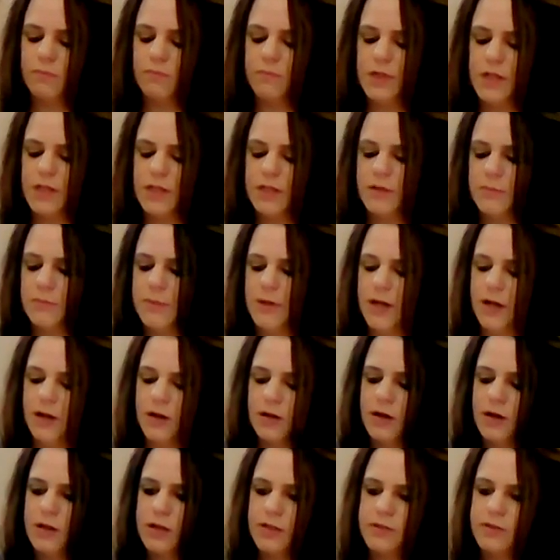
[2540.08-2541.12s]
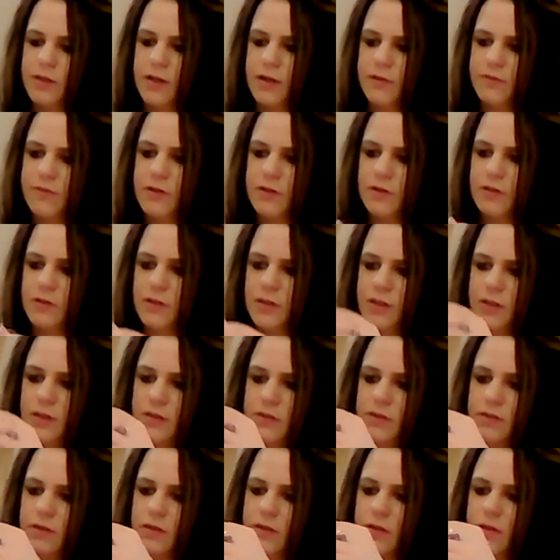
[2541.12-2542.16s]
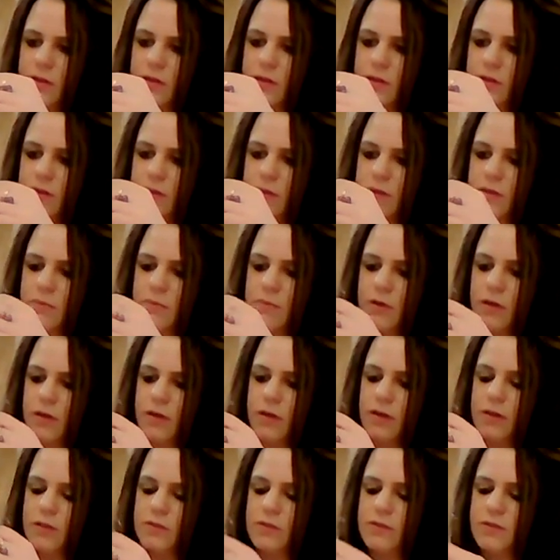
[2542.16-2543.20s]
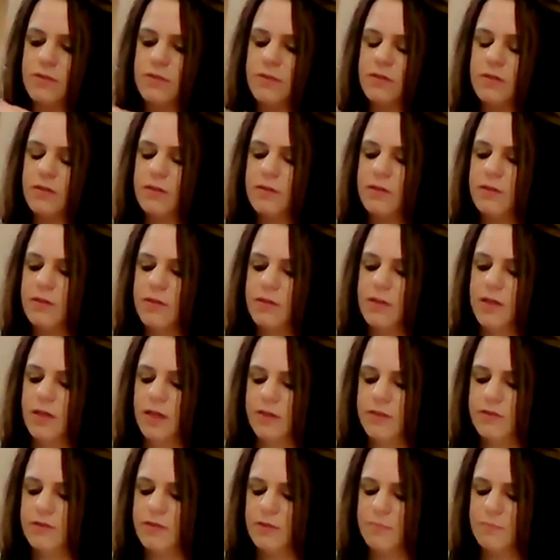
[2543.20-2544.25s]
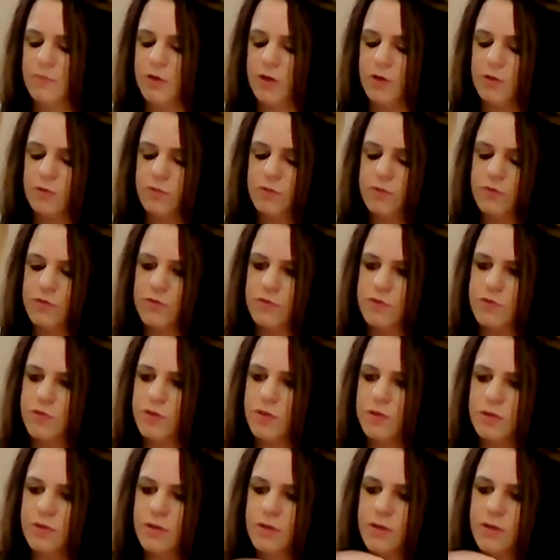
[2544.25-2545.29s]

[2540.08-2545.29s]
being a parent is definitely it's the most